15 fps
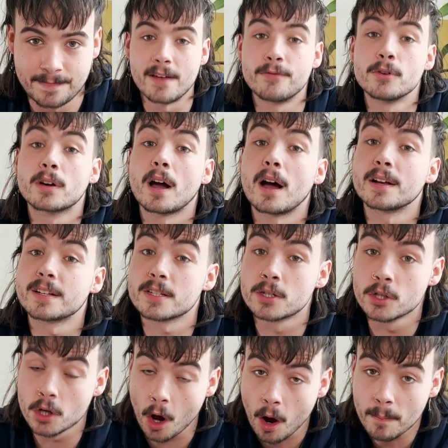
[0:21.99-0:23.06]
If your car does
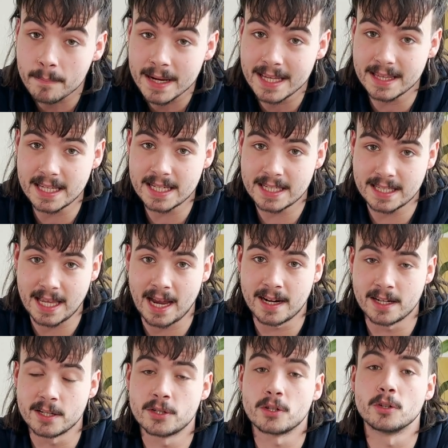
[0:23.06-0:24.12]
not meet these
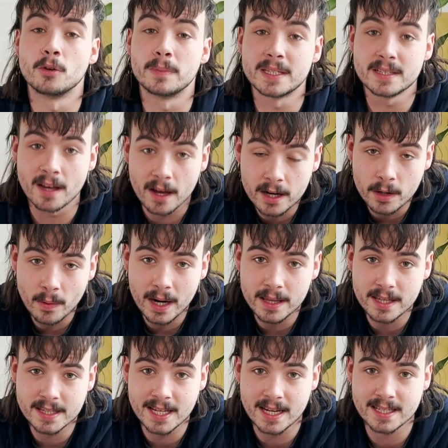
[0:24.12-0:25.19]
standards, you'll be turned away at
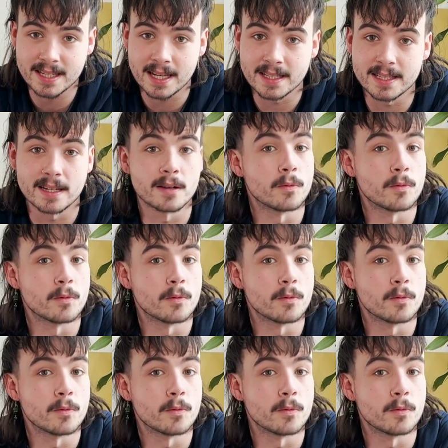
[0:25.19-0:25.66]
the test centre